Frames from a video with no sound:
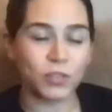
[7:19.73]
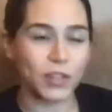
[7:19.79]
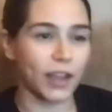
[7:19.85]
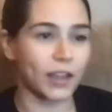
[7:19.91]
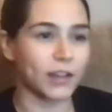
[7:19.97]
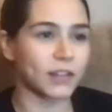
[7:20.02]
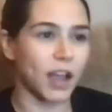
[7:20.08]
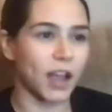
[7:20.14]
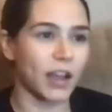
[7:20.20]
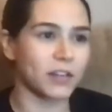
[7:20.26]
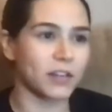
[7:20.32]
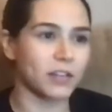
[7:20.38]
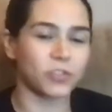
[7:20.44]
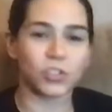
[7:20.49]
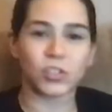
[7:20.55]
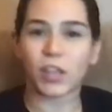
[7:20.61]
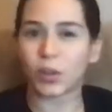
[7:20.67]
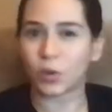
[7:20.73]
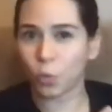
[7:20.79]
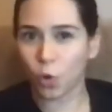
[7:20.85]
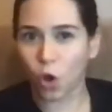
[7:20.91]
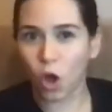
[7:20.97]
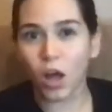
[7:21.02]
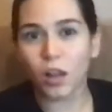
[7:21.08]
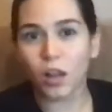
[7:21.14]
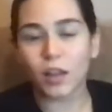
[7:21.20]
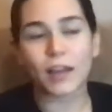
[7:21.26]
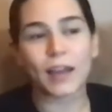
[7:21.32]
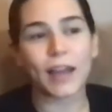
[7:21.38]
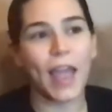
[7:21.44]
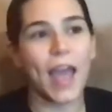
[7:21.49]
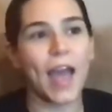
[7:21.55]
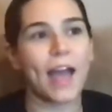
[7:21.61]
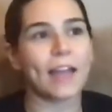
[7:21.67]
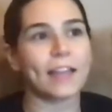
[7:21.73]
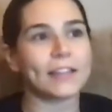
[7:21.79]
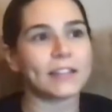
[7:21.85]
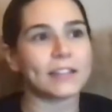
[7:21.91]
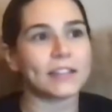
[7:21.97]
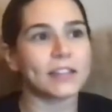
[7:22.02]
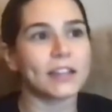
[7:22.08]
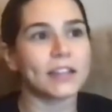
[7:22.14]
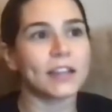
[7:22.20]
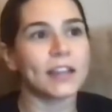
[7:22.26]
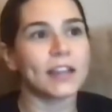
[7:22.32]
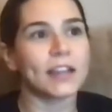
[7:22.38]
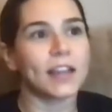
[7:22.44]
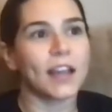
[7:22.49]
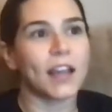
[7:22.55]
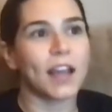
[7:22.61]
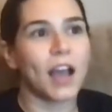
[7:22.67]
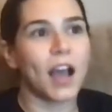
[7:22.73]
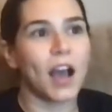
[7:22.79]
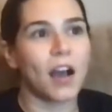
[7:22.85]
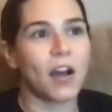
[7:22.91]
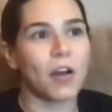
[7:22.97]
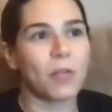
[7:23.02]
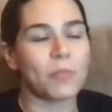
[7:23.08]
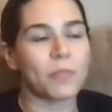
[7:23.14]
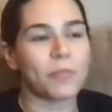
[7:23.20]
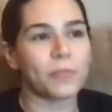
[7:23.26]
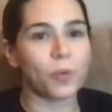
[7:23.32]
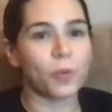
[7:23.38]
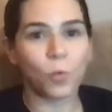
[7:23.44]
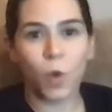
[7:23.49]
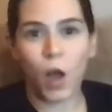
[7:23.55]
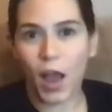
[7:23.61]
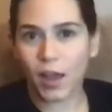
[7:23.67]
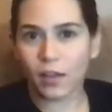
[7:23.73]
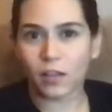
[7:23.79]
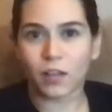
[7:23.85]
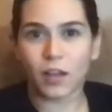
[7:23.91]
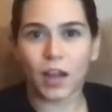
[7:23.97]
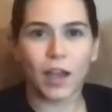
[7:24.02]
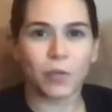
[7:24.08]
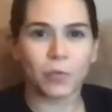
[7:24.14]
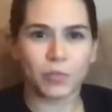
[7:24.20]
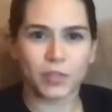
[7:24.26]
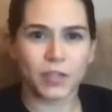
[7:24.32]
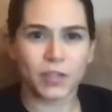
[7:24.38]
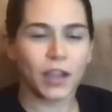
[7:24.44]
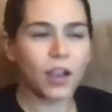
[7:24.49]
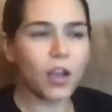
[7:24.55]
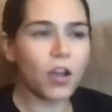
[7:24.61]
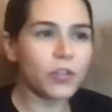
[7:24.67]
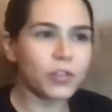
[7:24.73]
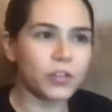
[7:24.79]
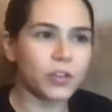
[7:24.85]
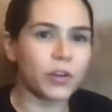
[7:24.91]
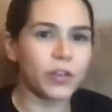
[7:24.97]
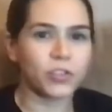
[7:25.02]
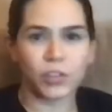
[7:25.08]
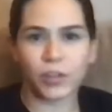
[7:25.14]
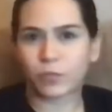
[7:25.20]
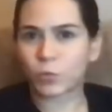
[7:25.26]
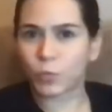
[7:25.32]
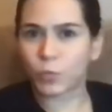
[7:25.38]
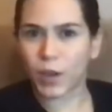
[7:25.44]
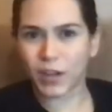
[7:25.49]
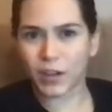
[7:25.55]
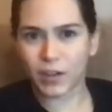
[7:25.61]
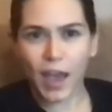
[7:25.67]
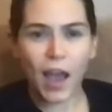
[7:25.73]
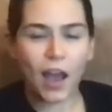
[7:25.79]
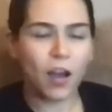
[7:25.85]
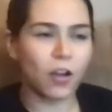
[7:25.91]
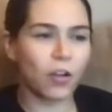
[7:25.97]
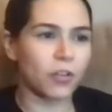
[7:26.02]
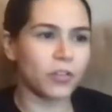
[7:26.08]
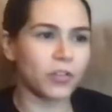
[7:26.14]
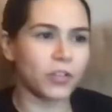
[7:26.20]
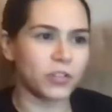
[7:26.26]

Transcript: Like I'd kind of just hit a wall. And um, for a while, I was like, oh, you know, I just have to wait it out.